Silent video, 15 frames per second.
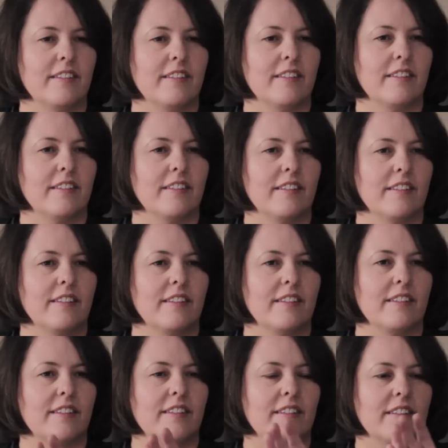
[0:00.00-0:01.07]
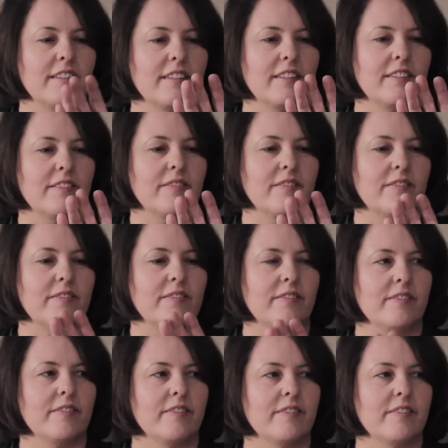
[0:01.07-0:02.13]

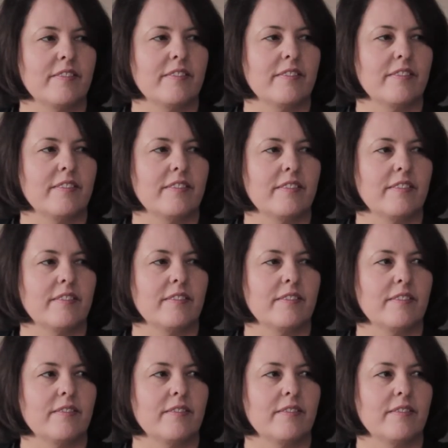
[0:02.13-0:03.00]
No words are spoken by the person on screen.